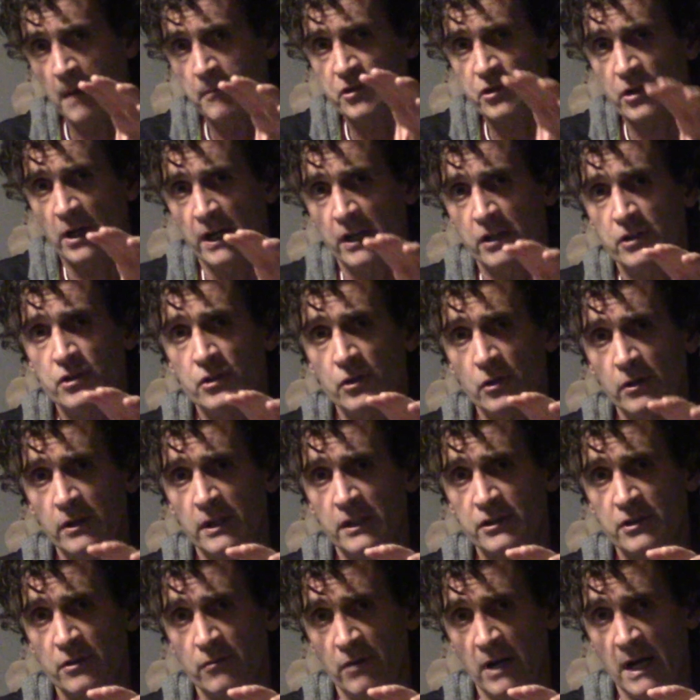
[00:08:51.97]
trying to turn
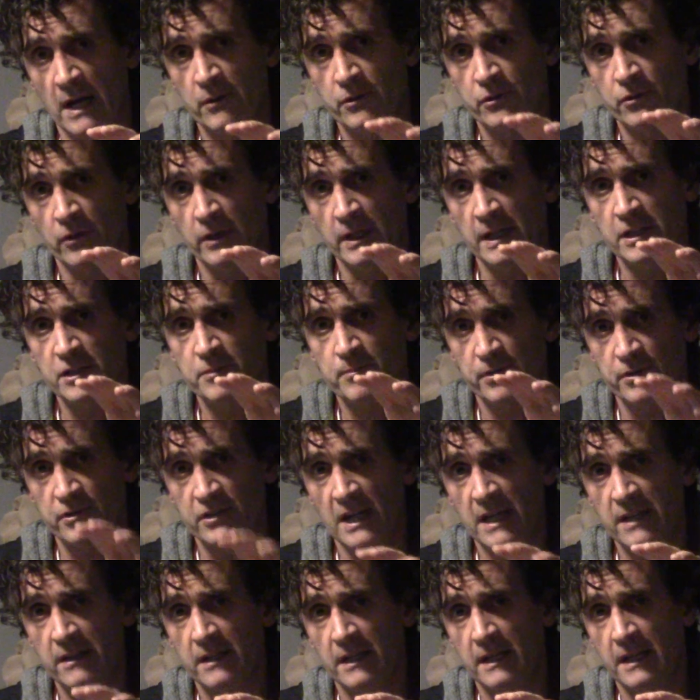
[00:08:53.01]
this around, or at least
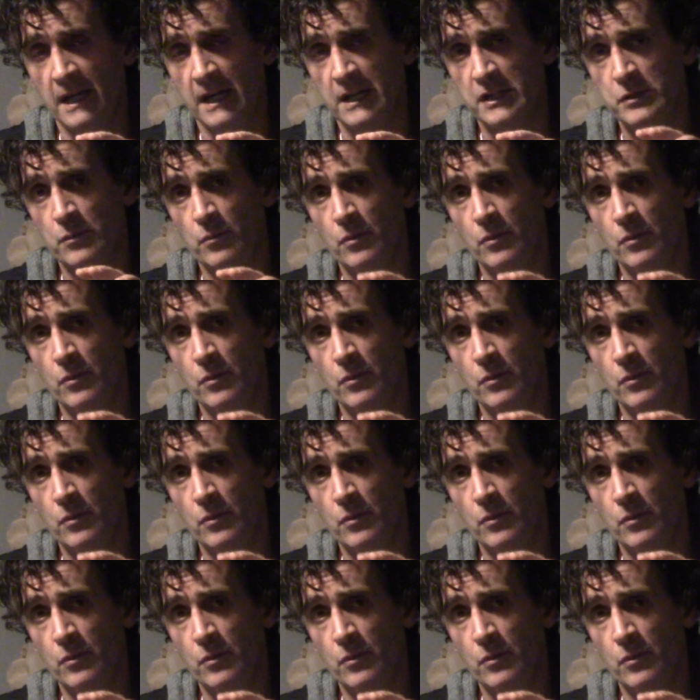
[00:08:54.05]
present the case.